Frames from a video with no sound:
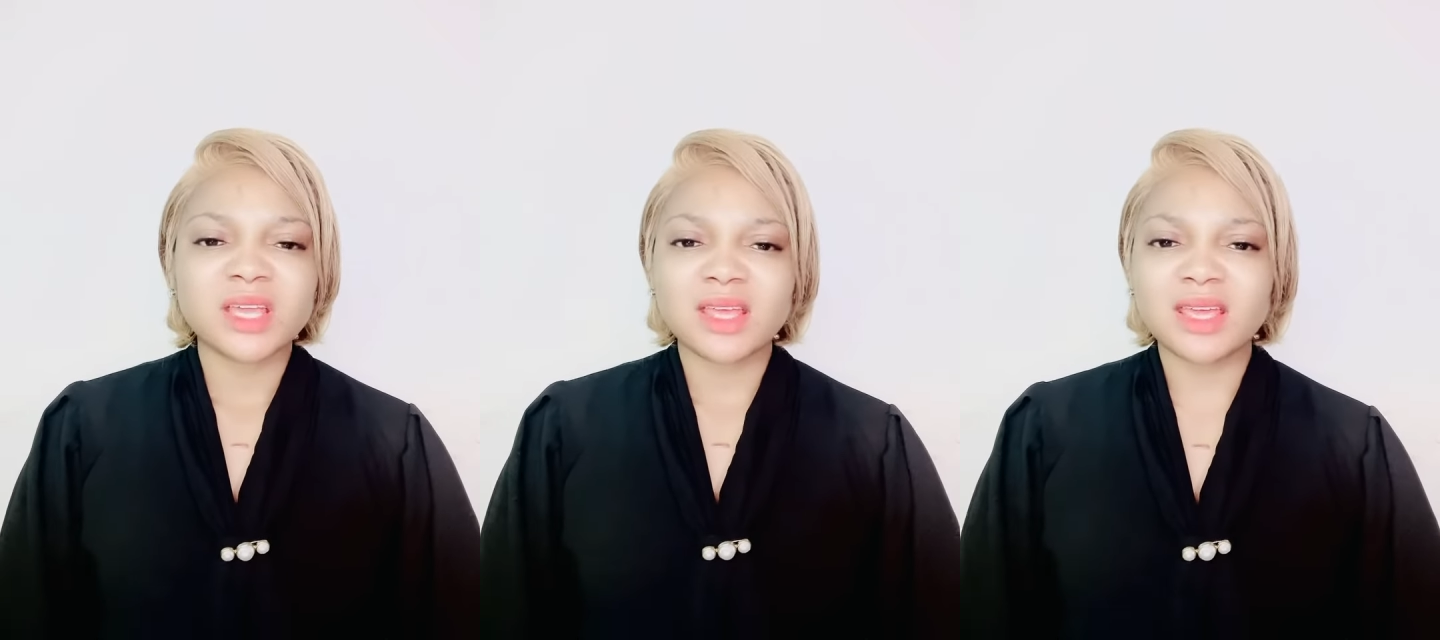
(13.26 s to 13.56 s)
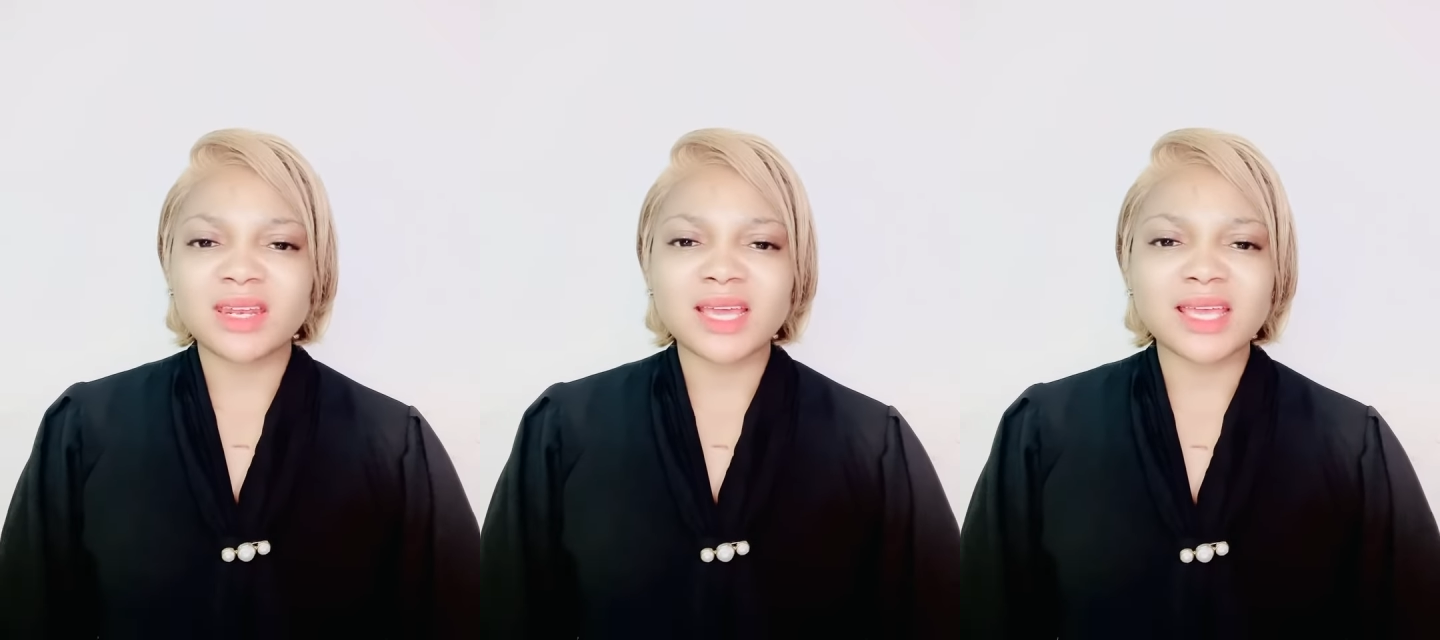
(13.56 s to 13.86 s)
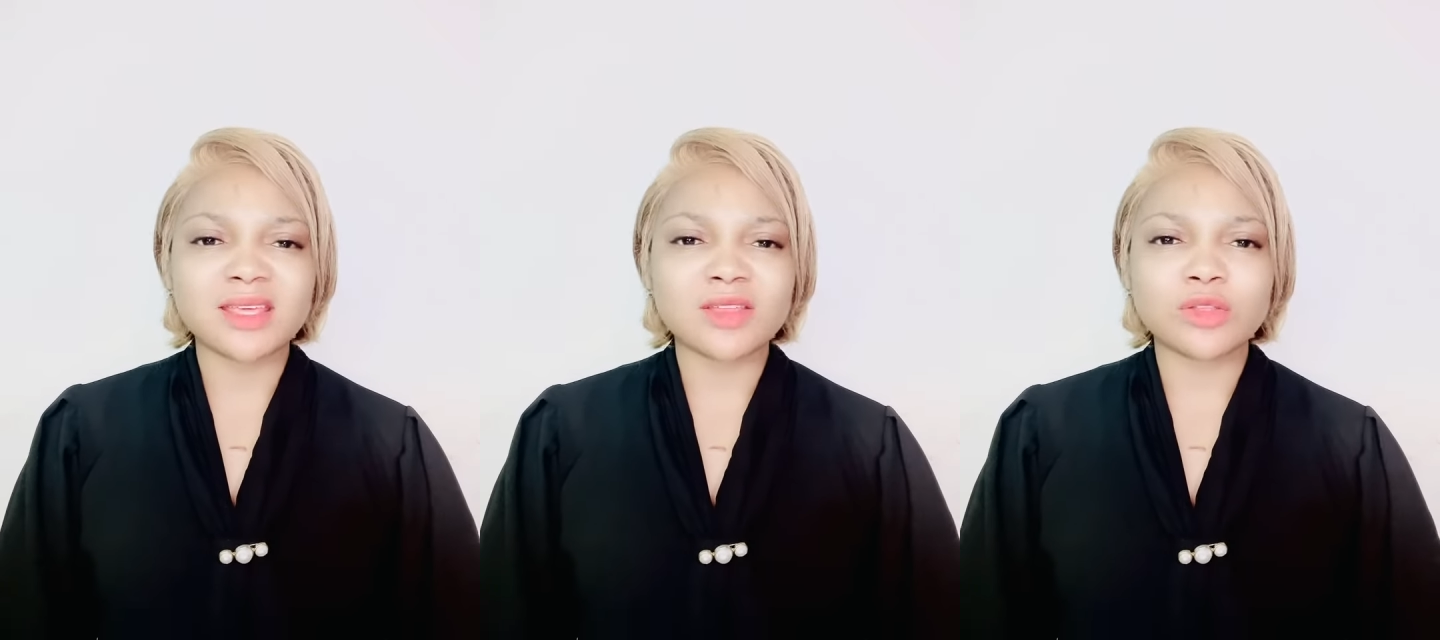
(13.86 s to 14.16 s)
and I
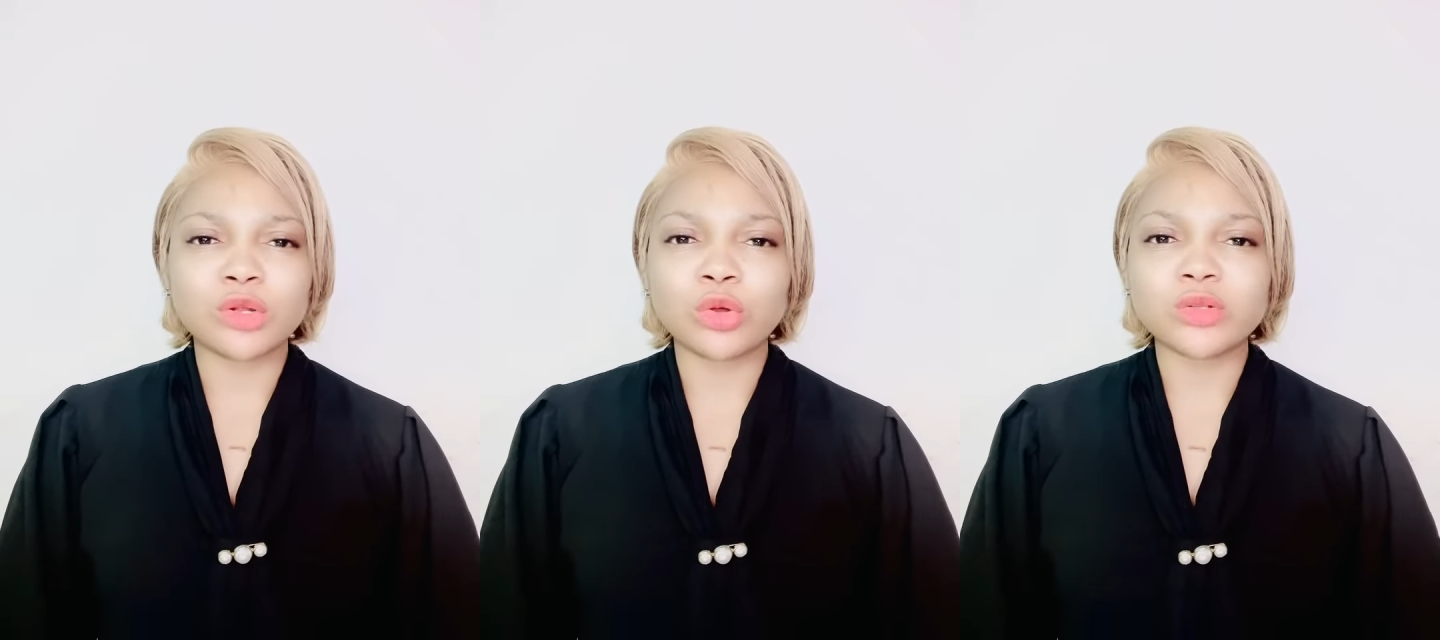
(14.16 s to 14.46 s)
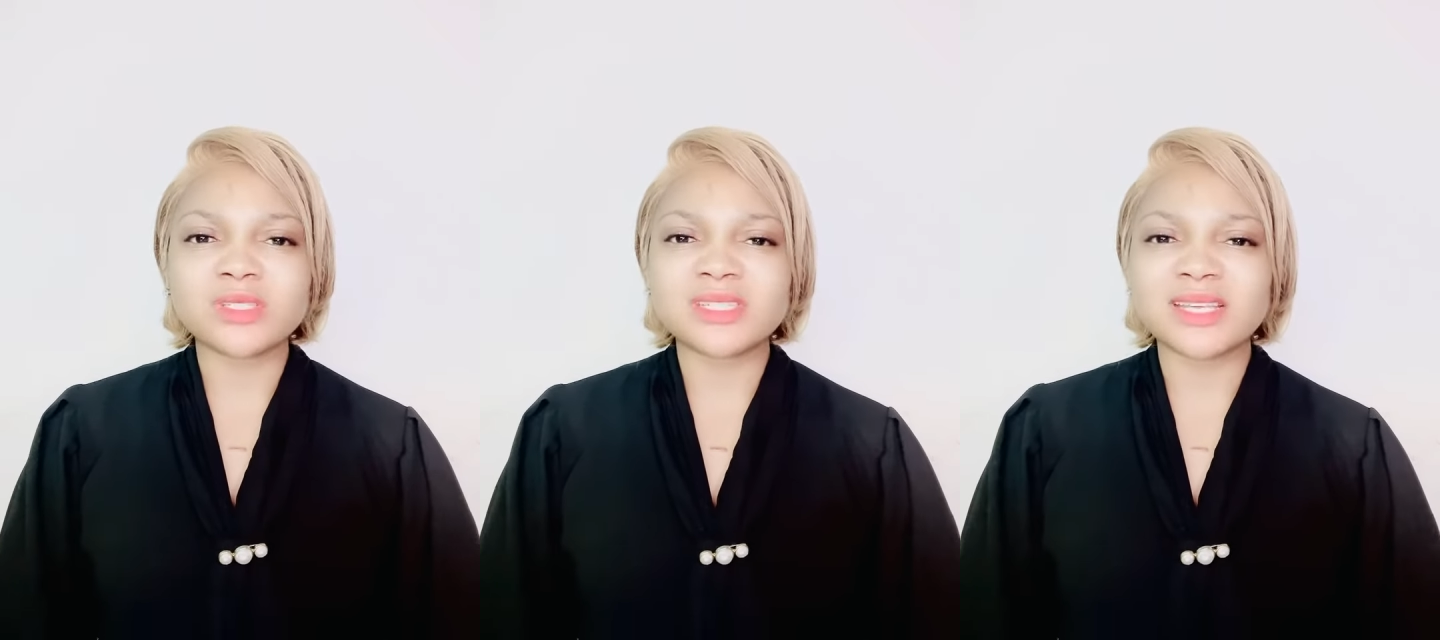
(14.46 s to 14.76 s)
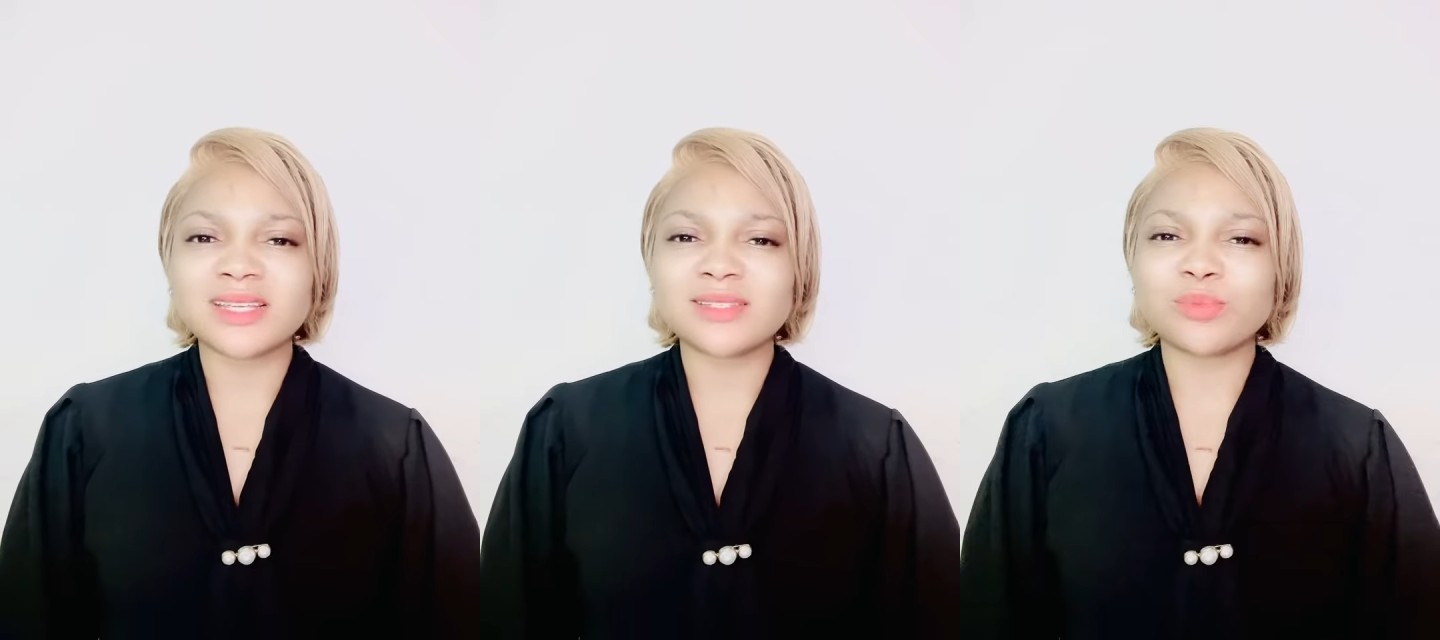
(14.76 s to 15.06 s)
hear the Lord says,